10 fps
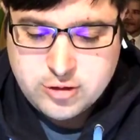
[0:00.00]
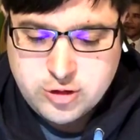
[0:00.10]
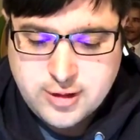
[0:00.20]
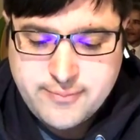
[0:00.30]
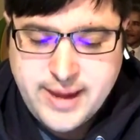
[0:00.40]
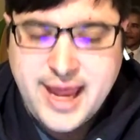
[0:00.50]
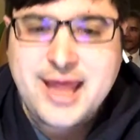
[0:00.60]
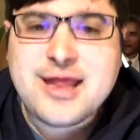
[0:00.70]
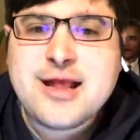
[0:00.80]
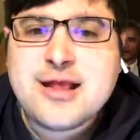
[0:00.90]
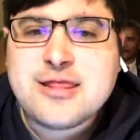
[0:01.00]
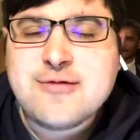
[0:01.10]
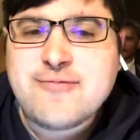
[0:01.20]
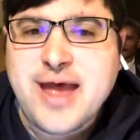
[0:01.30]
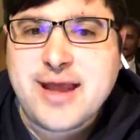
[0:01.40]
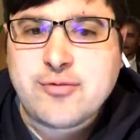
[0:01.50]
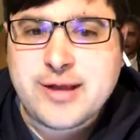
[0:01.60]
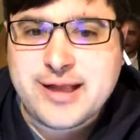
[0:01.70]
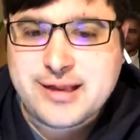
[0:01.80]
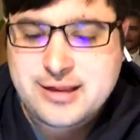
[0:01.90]
to combat the
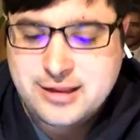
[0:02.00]
virus.